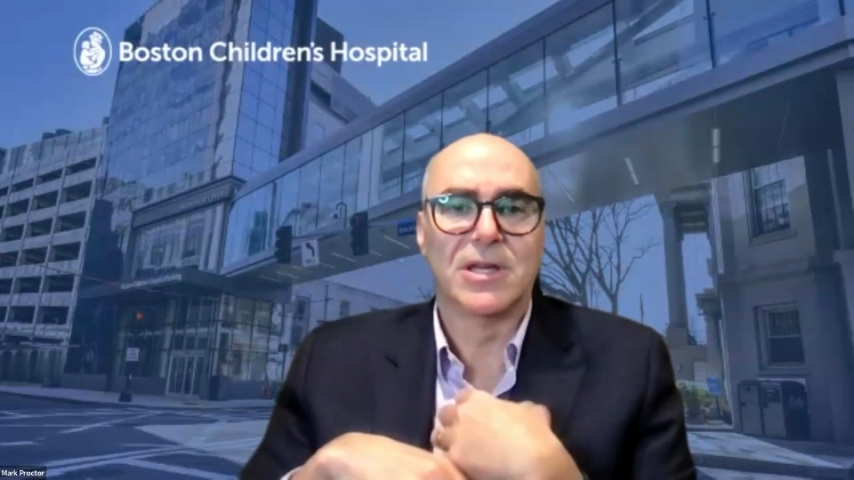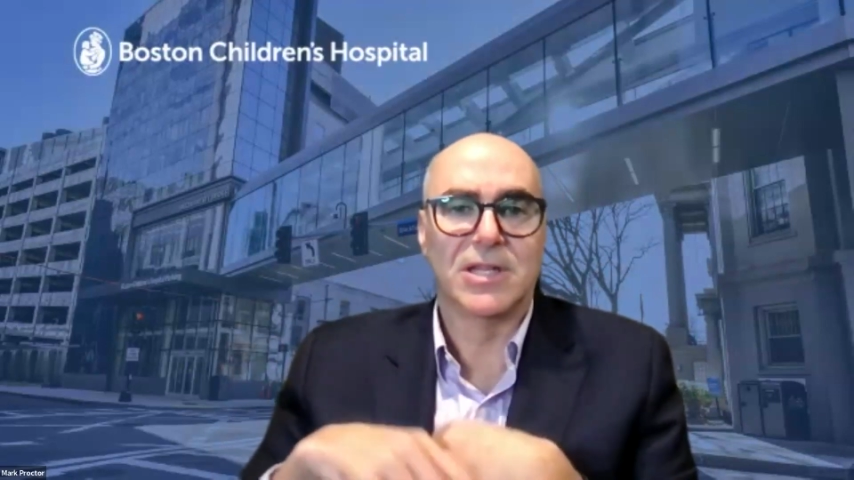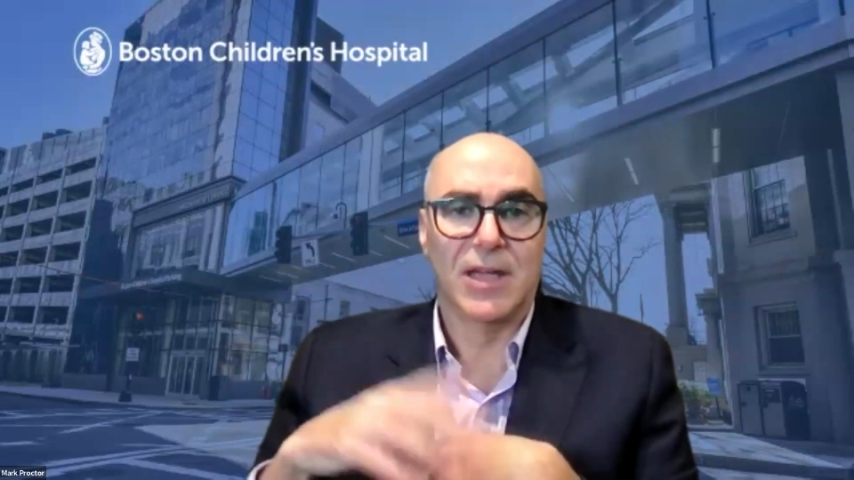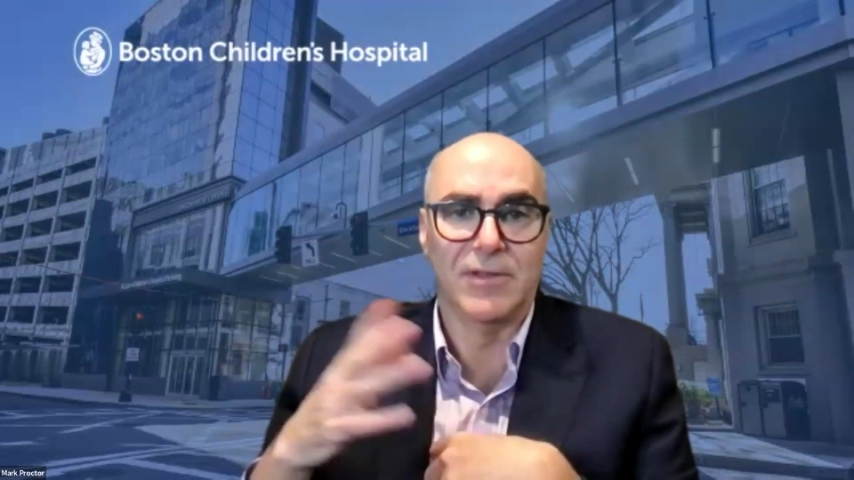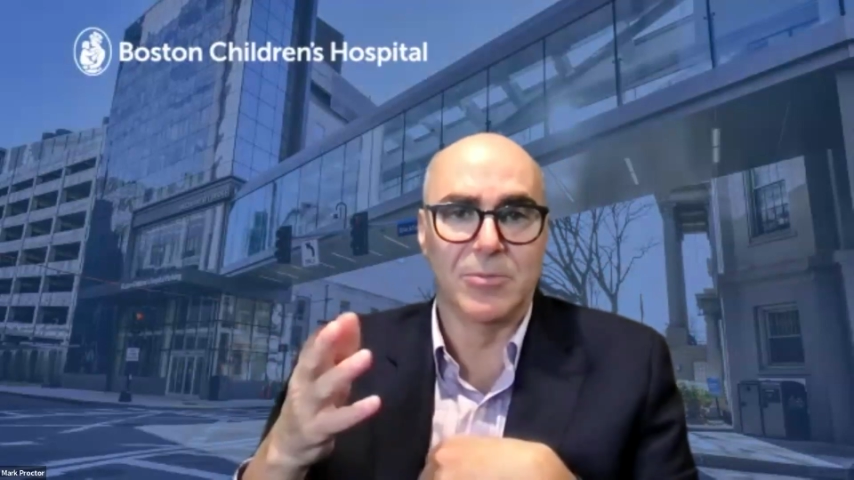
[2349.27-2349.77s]

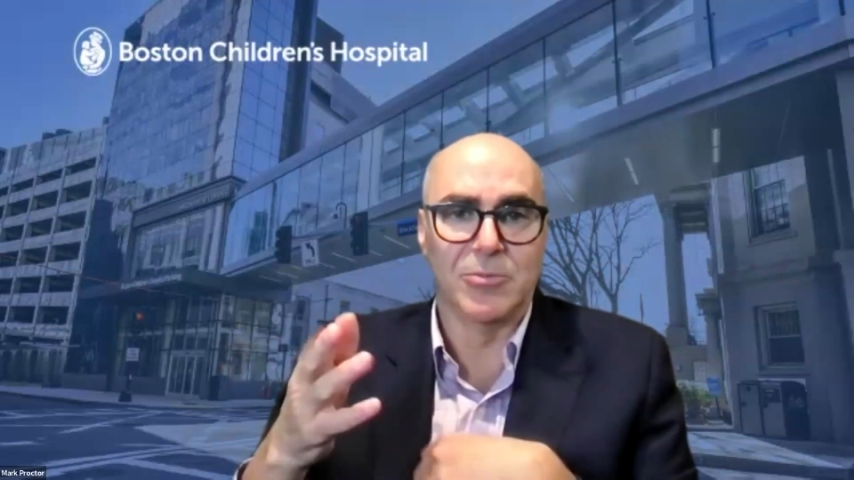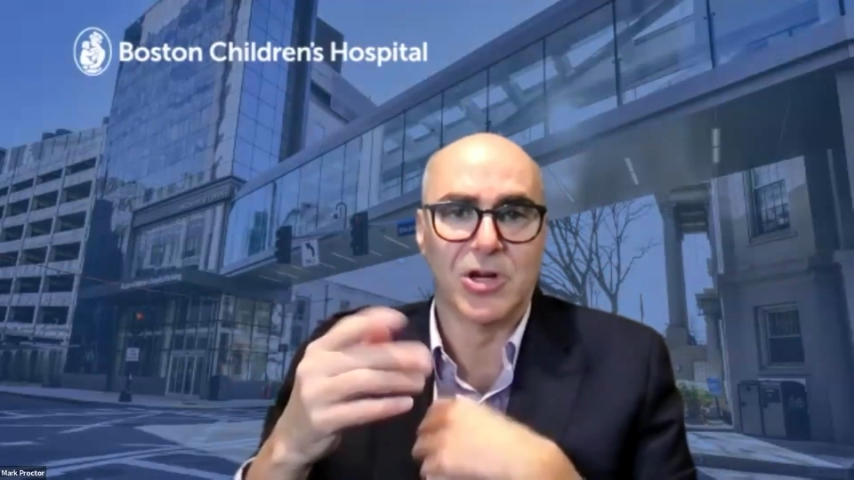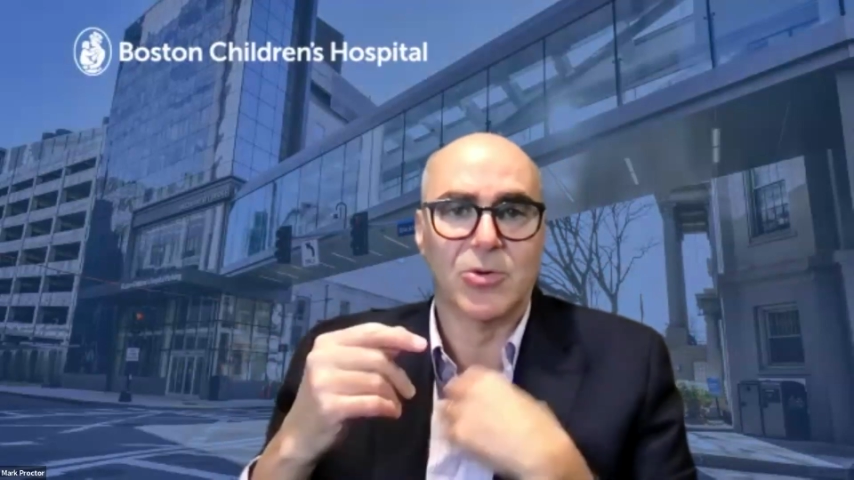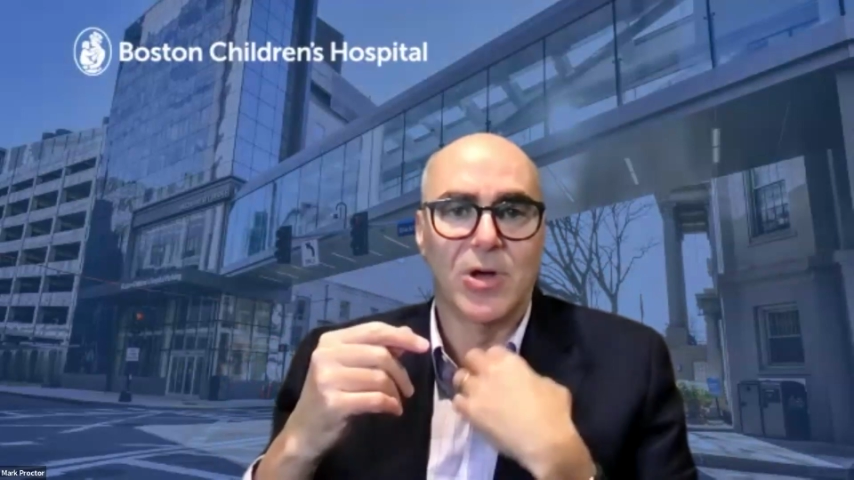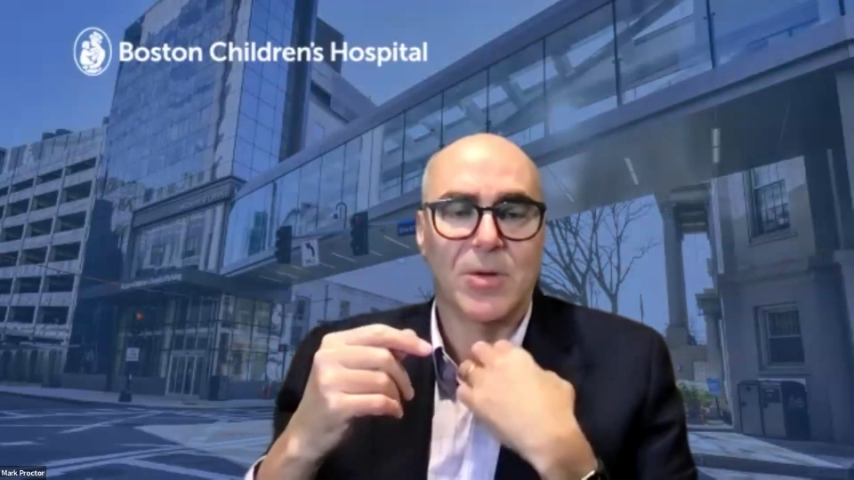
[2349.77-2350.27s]
Dave
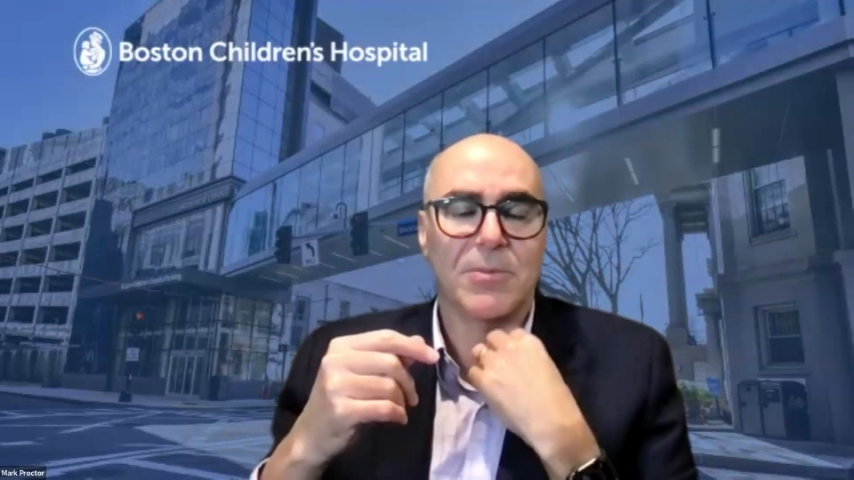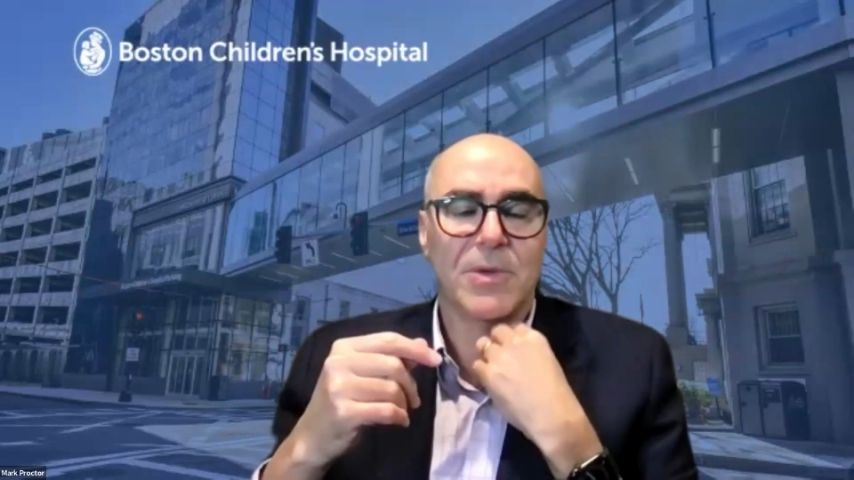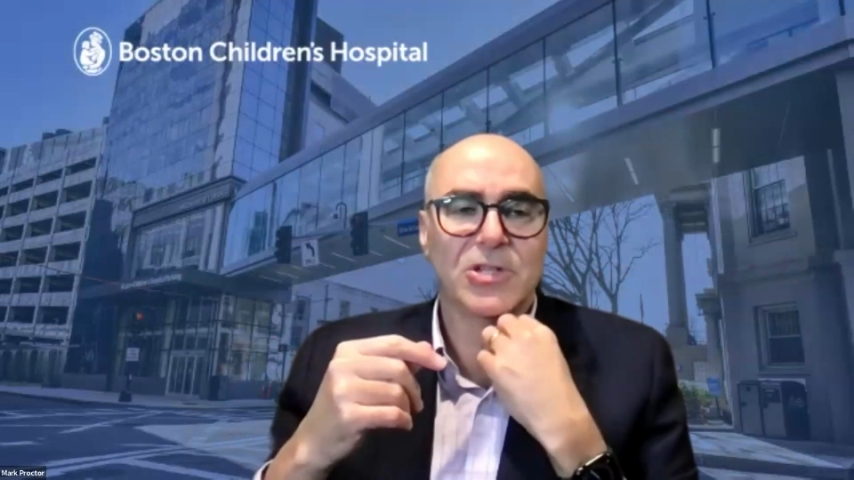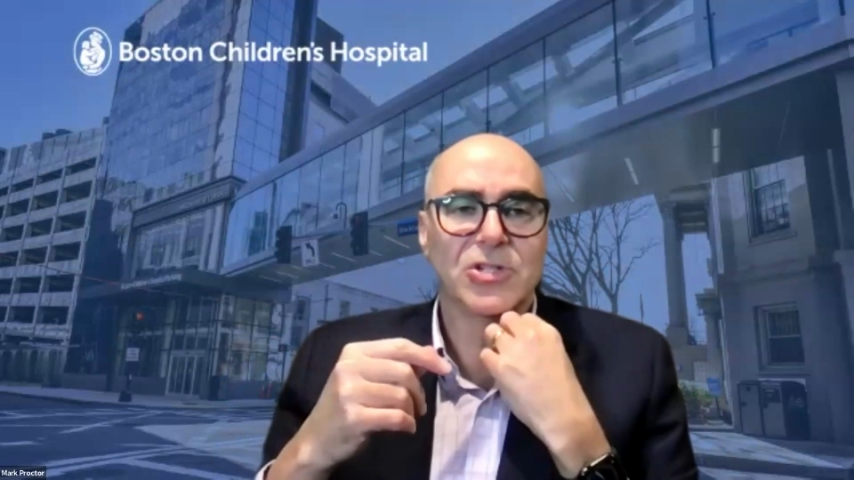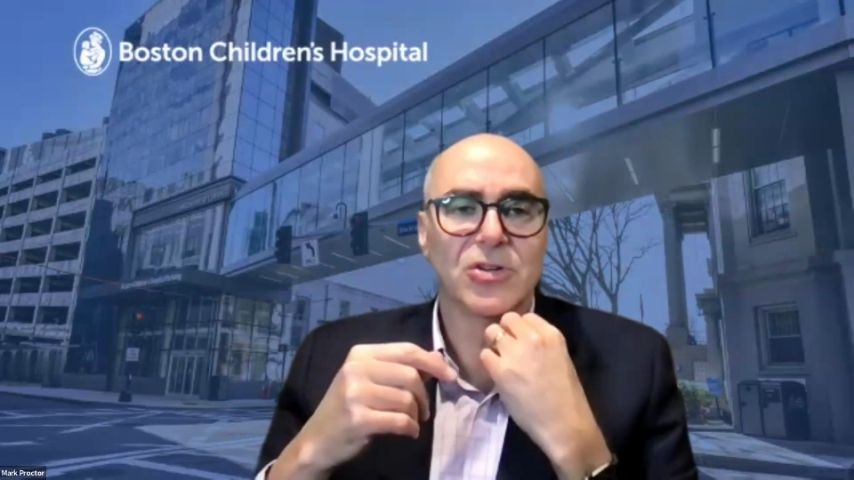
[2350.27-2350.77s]
Limbrick, who I
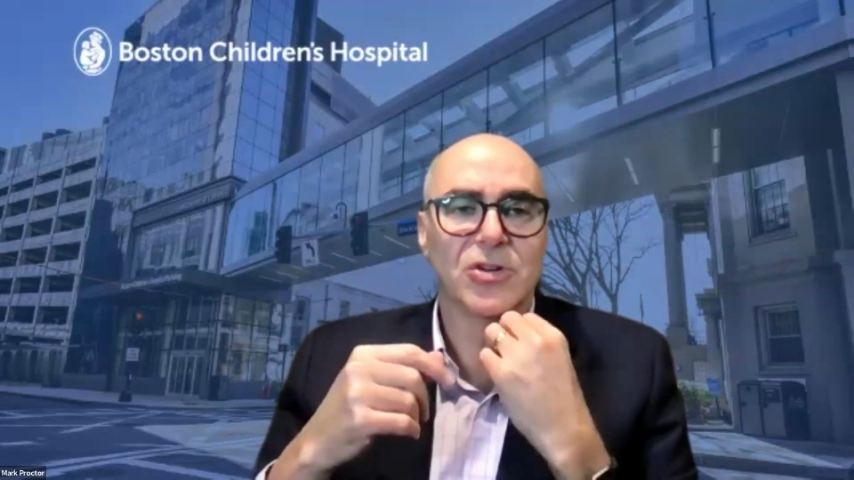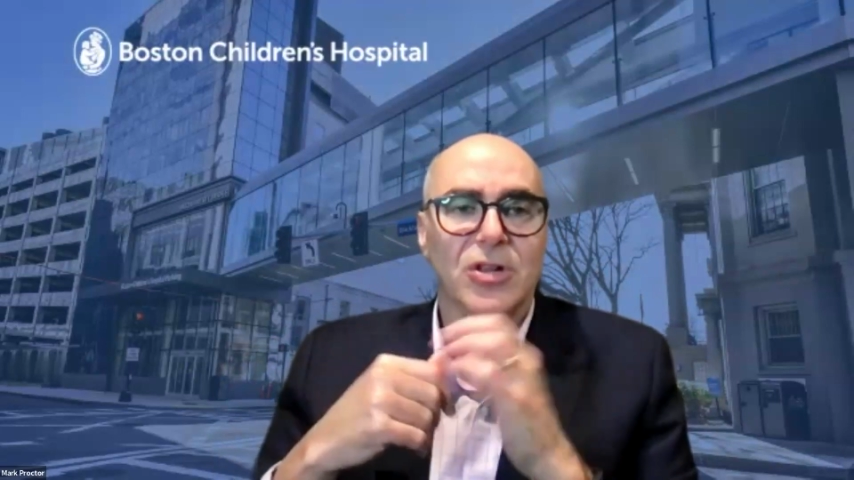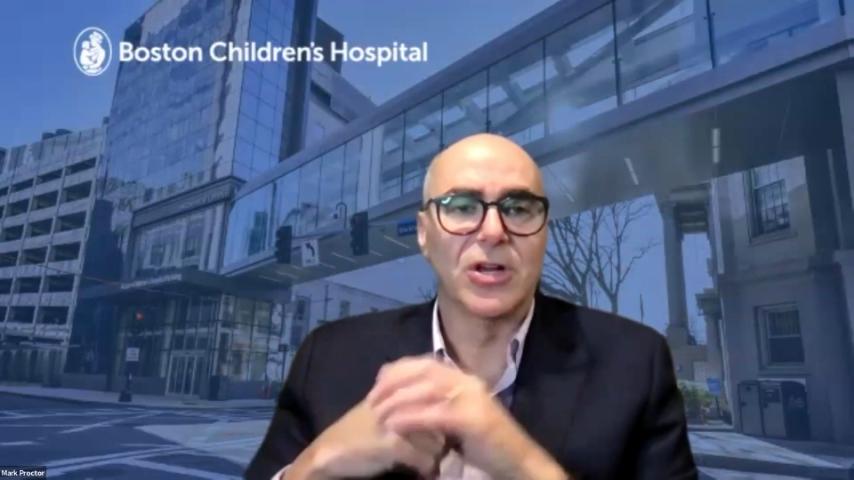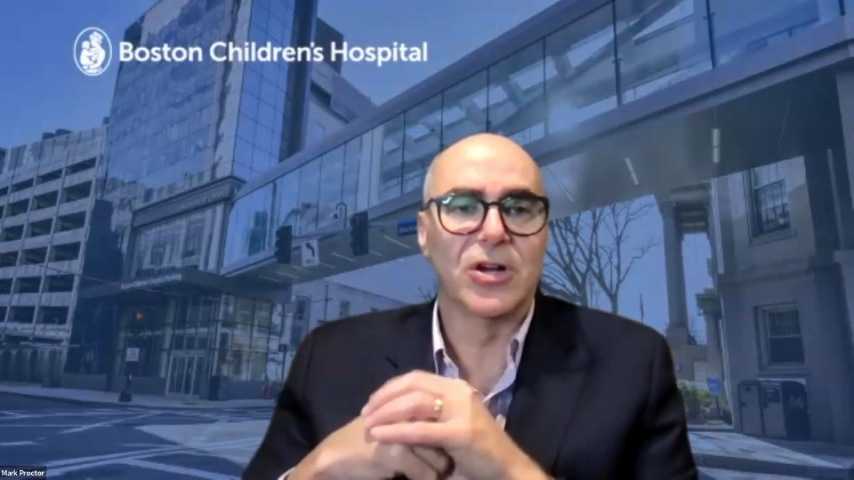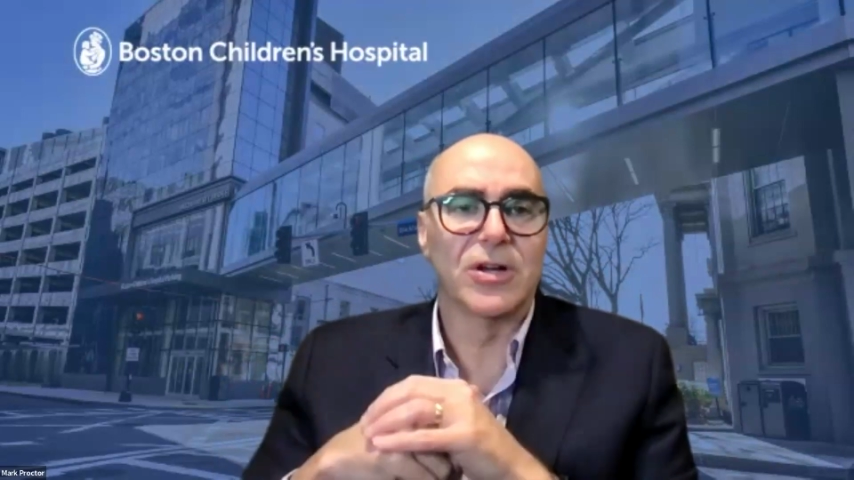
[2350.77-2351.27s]
mentioned earlier,